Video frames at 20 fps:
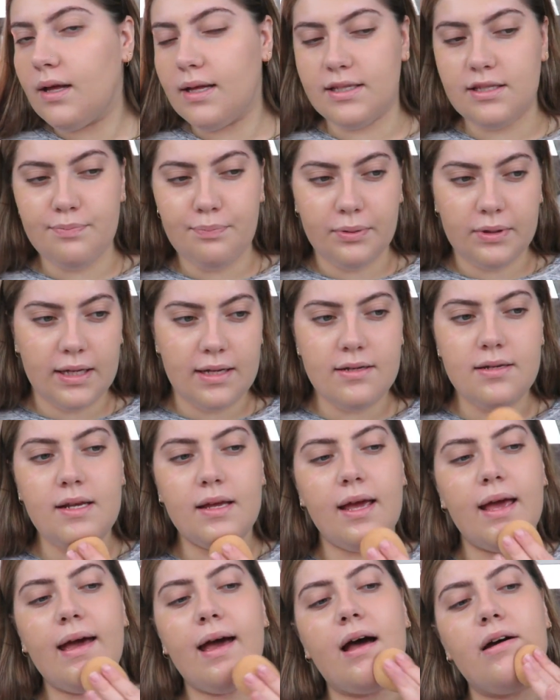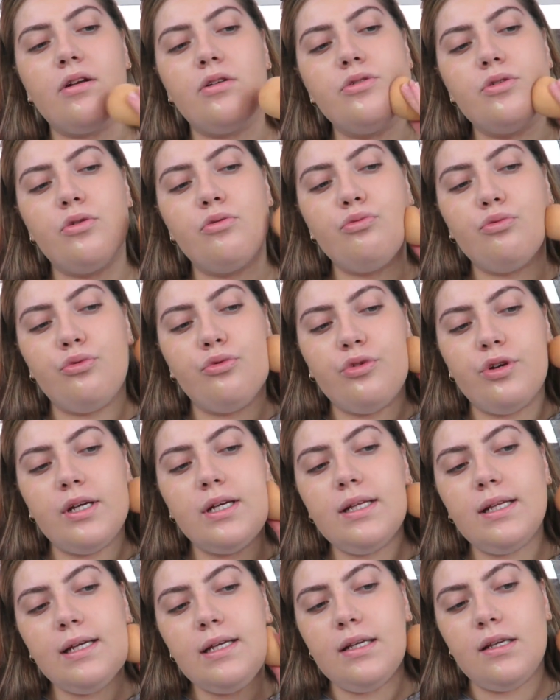It's blending out
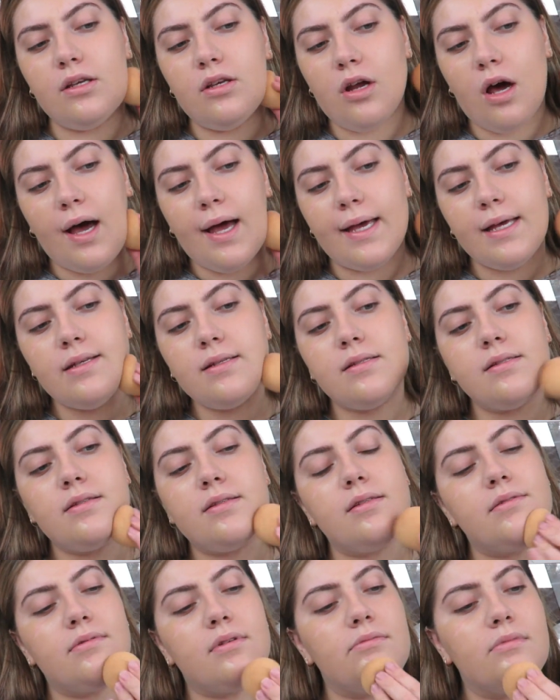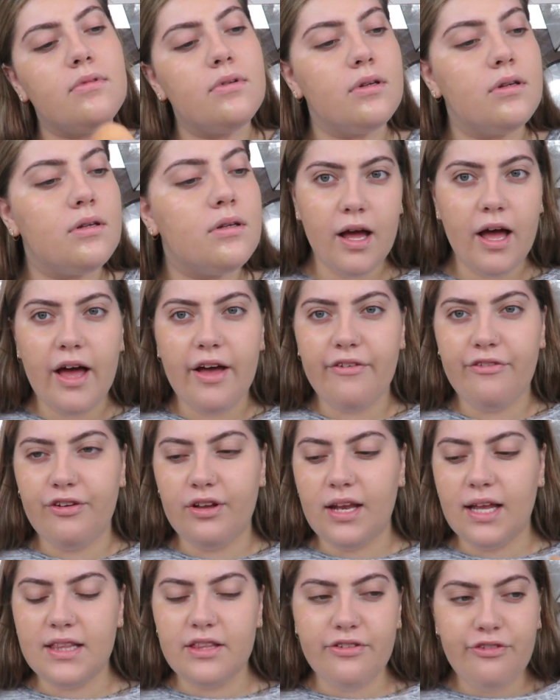really nice. I
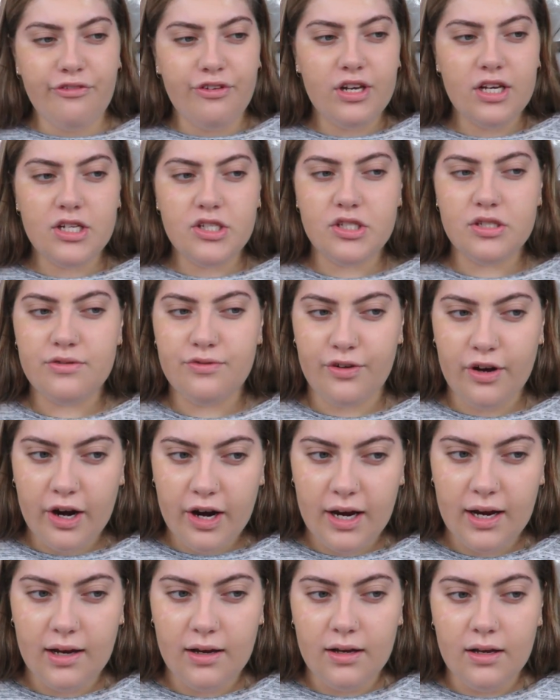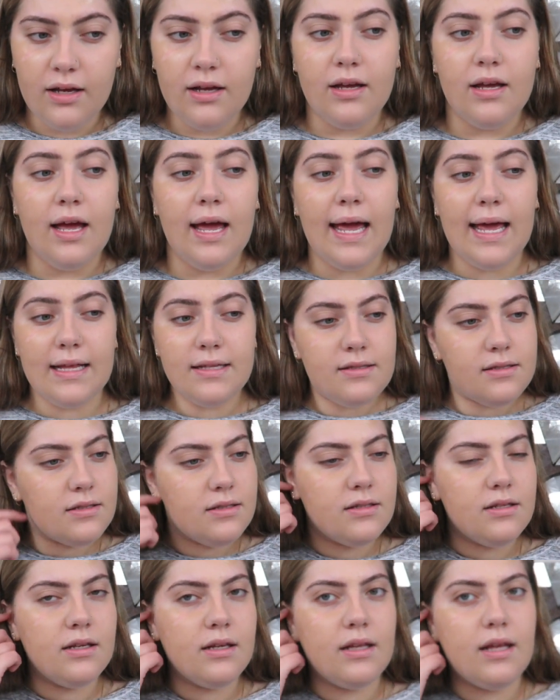feel like the finish is it's
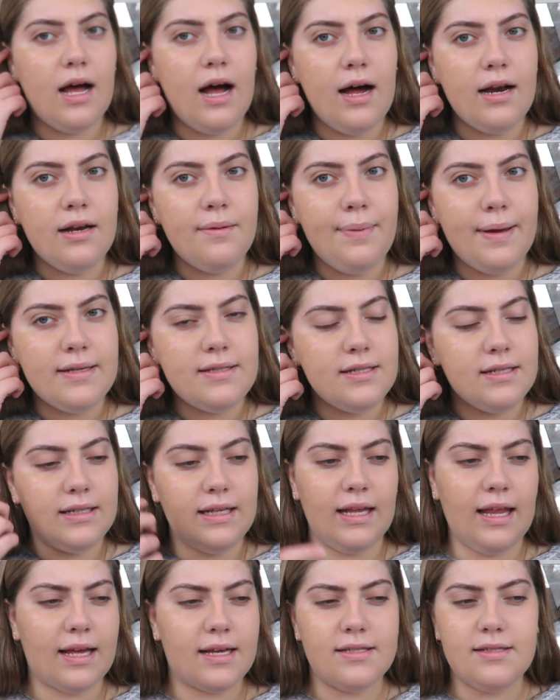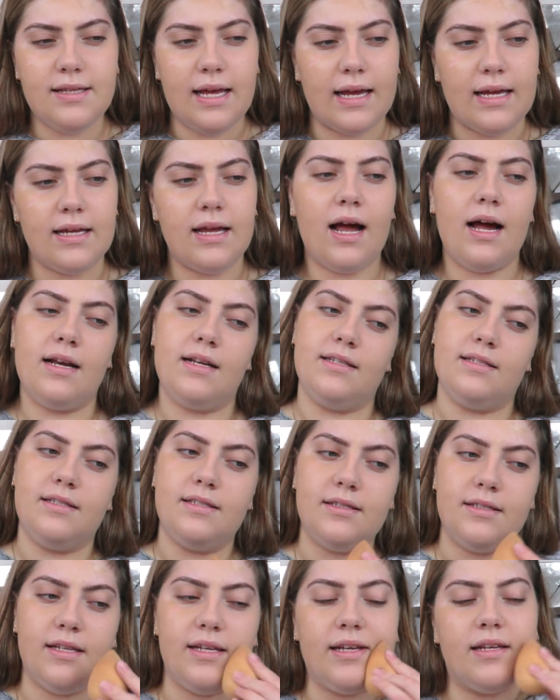kind of basically like a second kind of
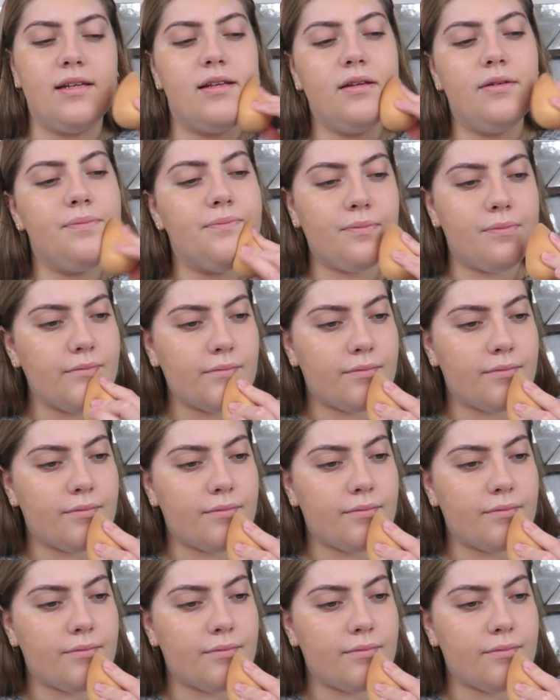skin.